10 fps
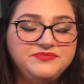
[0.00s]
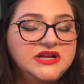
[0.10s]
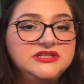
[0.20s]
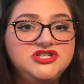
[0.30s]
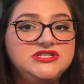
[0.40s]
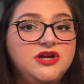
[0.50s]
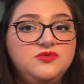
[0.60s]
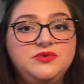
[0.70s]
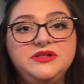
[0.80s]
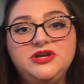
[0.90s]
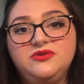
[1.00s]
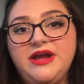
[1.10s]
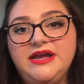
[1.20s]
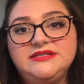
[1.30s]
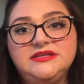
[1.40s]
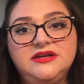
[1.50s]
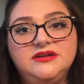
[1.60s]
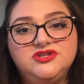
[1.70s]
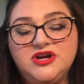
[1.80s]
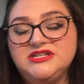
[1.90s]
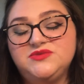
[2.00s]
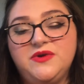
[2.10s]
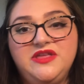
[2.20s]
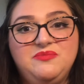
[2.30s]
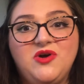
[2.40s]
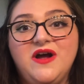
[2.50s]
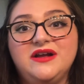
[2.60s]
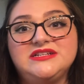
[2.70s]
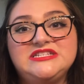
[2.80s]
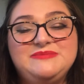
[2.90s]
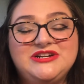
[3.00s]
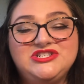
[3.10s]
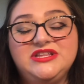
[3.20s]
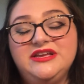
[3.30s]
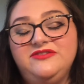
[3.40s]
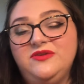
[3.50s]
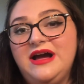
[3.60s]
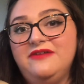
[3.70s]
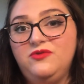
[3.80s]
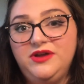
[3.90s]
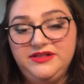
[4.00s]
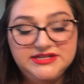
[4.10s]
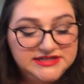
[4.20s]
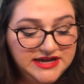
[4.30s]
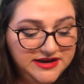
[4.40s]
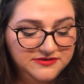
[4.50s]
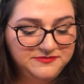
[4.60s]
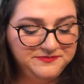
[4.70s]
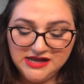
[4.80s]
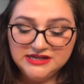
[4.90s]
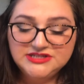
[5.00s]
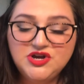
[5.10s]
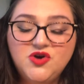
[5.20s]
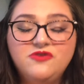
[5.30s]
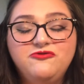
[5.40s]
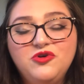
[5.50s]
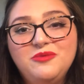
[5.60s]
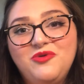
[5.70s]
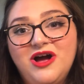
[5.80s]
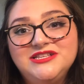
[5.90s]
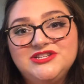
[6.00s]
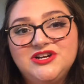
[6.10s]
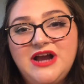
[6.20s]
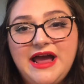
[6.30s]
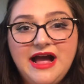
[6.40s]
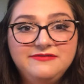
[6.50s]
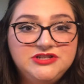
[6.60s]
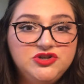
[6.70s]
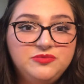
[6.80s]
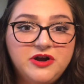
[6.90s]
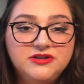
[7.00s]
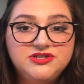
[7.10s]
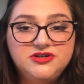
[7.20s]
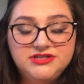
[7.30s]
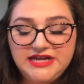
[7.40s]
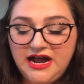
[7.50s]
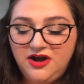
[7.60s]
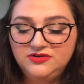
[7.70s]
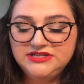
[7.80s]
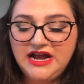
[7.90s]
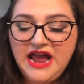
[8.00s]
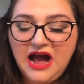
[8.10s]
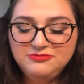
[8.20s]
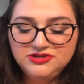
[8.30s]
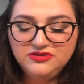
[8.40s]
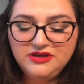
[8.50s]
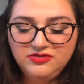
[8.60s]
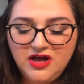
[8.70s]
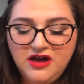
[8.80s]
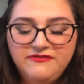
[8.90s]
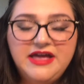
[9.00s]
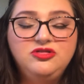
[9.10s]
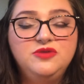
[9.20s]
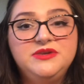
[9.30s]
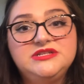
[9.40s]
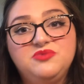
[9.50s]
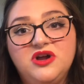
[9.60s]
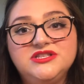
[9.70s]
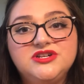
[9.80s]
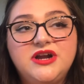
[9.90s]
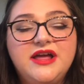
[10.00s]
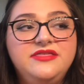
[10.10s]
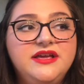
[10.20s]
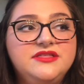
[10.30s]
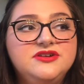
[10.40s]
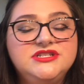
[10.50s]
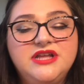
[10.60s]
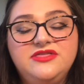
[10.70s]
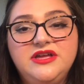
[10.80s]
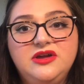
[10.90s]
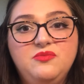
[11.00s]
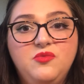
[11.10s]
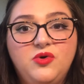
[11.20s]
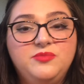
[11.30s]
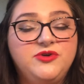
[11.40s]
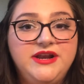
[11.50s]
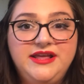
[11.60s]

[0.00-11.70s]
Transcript: just a really great trustworthy product, especially if you have oily skin. So for bronzer, I have two bronzers out. I absolutely love a luminous bronzer. I think there's nothing more pretty